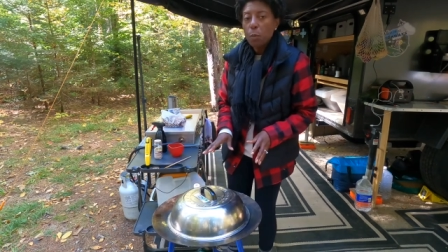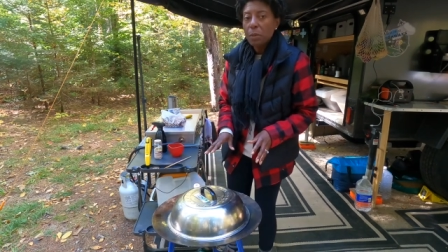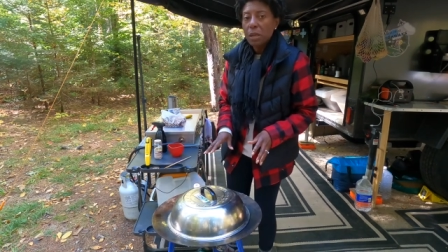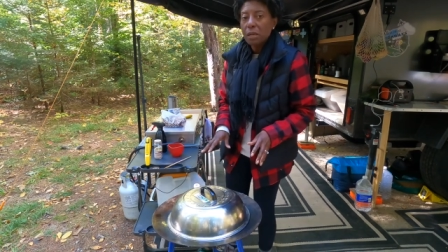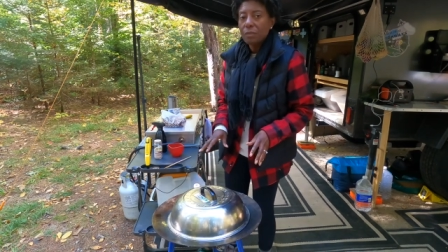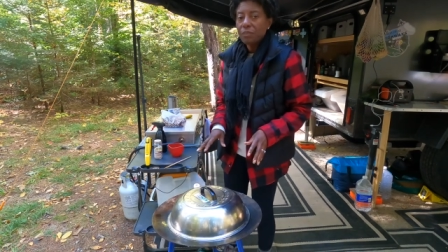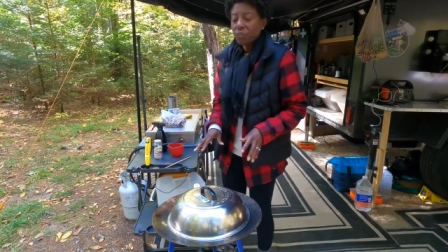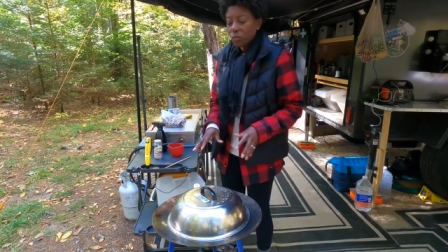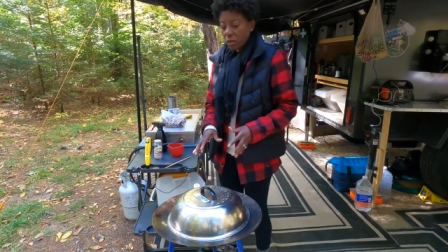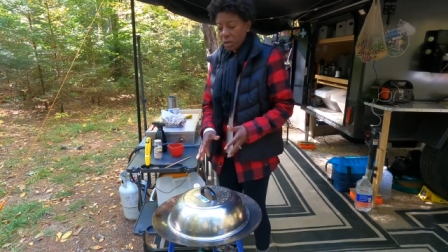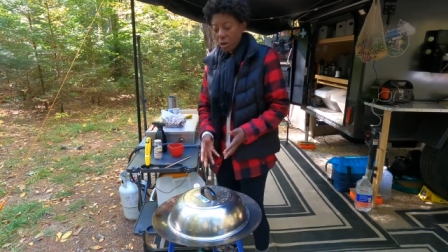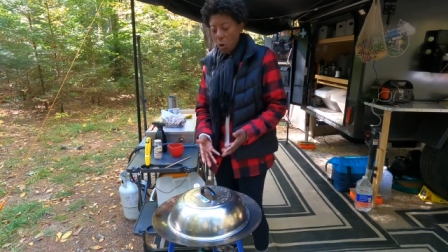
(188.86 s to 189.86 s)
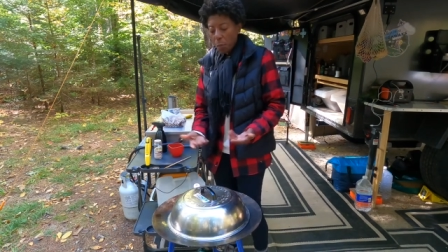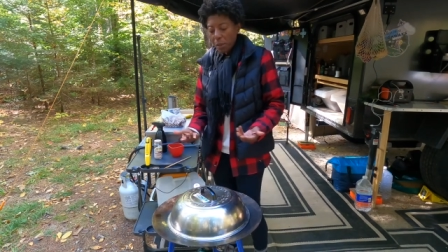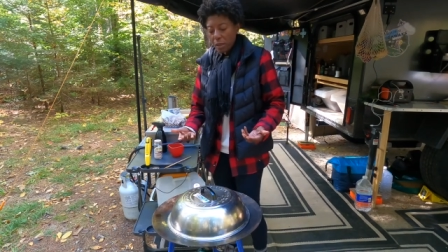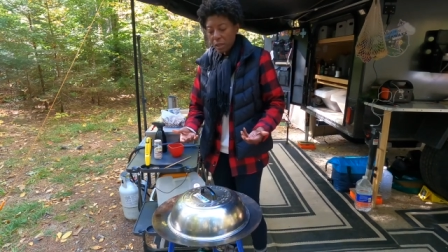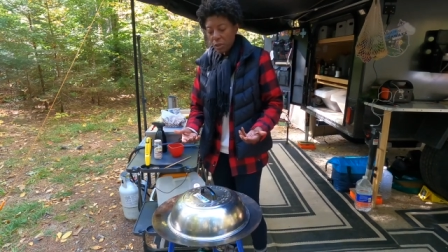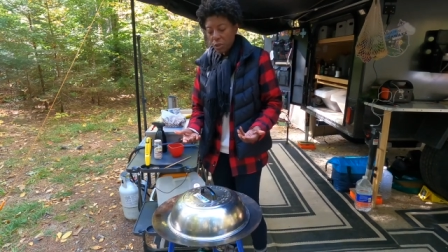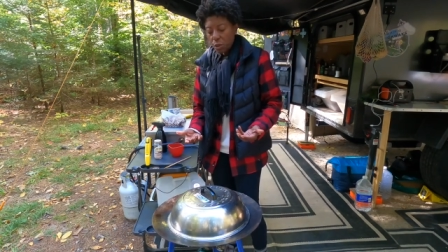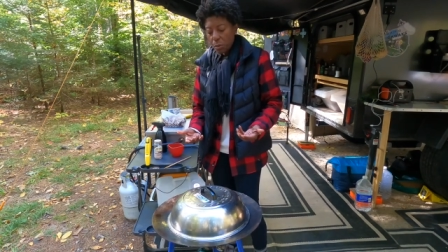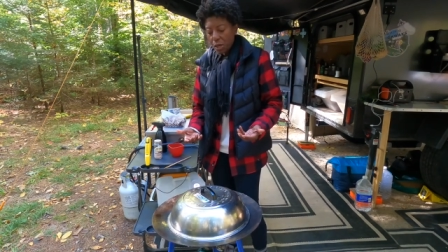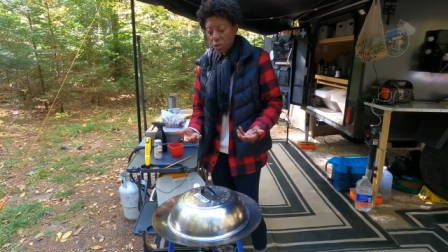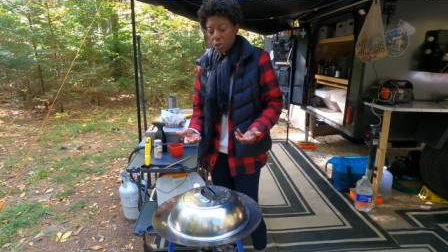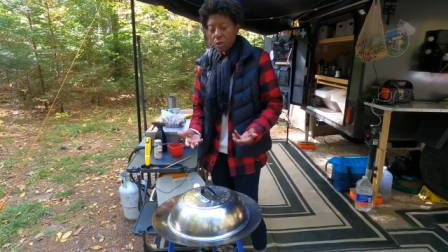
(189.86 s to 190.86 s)
open it, open the lid too
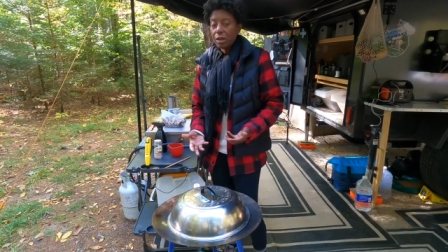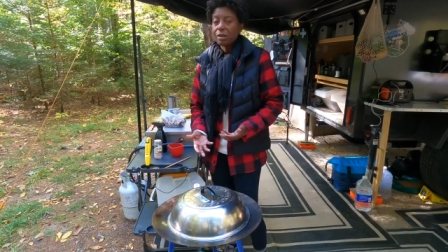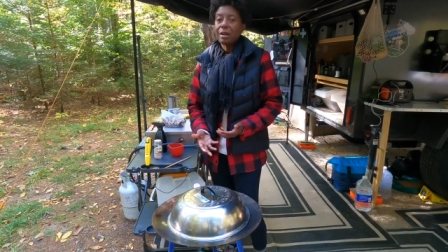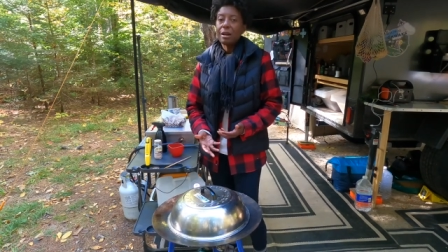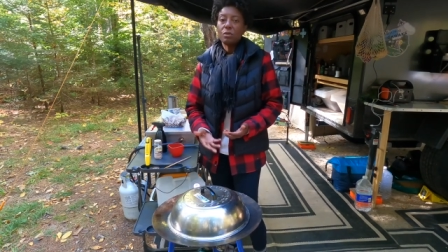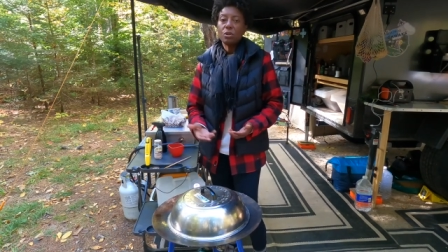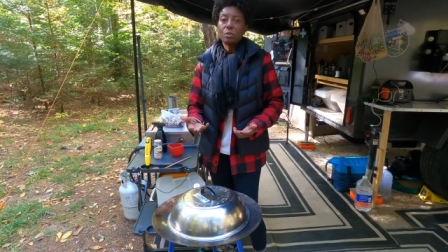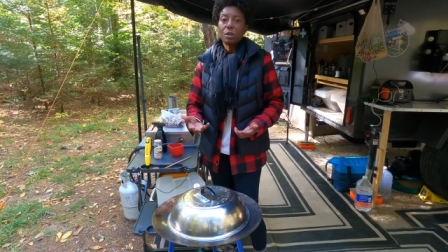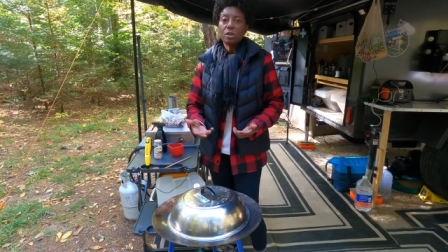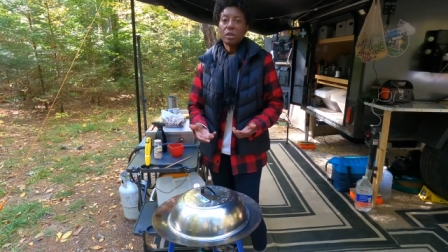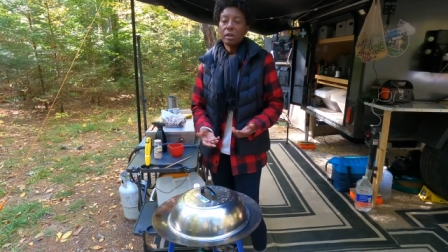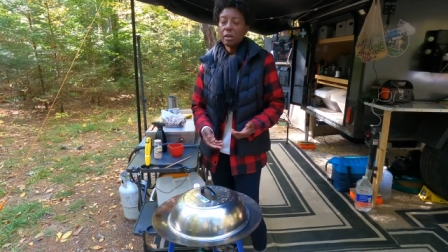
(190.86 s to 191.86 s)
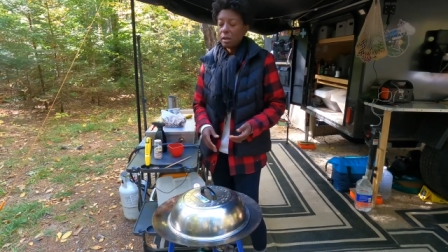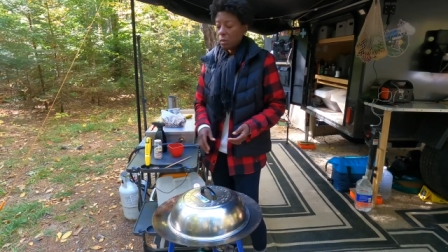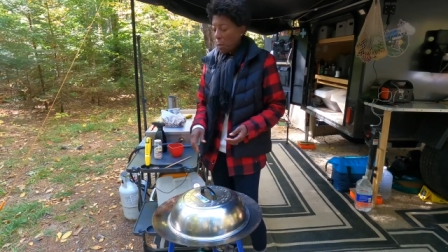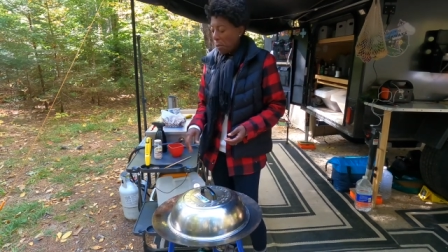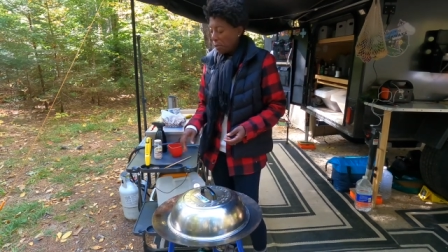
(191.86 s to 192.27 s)
much and let out too much of the heat.